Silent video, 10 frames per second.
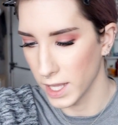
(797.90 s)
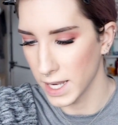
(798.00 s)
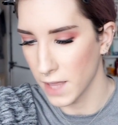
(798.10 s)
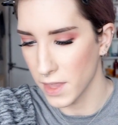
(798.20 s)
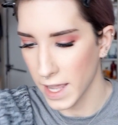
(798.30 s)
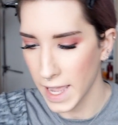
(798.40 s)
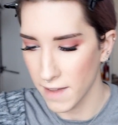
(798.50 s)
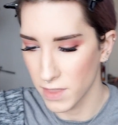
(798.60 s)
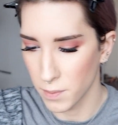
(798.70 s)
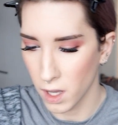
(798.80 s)
now that I
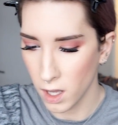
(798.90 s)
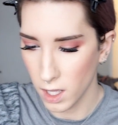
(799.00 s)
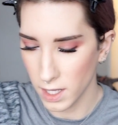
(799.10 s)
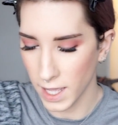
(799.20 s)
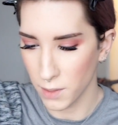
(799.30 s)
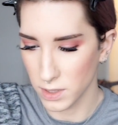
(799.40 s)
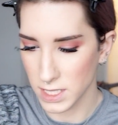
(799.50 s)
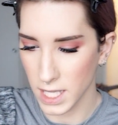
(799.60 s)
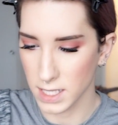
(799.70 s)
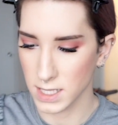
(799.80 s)
have them on, I will
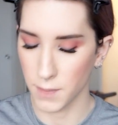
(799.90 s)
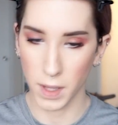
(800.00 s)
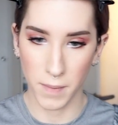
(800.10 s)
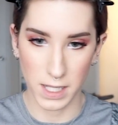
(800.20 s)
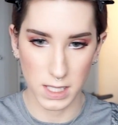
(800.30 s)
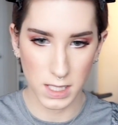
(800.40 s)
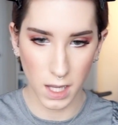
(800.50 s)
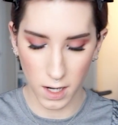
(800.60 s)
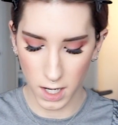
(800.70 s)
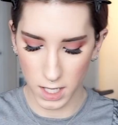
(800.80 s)
take some
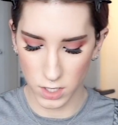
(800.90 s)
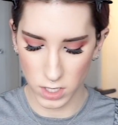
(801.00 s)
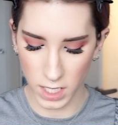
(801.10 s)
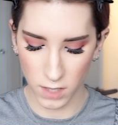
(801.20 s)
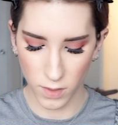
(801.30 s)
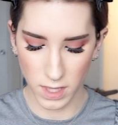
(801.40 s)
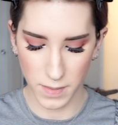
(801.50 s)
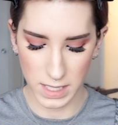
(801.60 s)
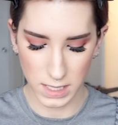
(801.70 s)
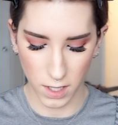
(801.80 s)
mascara and just kind of run the
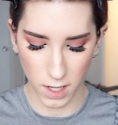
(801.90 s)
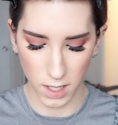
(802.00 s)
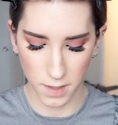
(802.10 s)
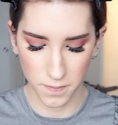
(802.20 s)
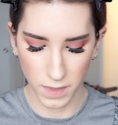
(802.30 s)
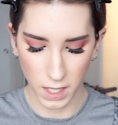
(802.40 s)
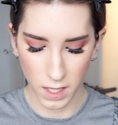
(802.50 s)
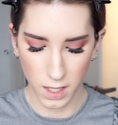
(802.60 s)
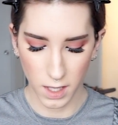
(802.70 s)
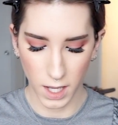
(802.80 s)
mascara
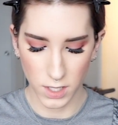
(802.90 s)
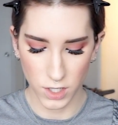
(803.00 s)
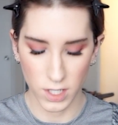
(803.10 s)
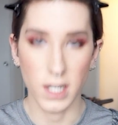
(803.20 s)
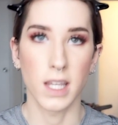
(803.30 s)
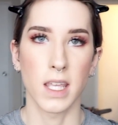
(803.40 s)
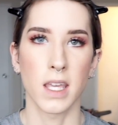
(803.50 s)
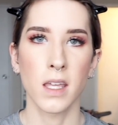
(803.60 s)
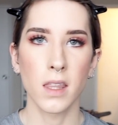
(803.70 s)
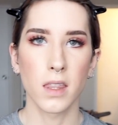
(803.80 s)

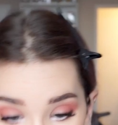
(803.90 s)
underneath.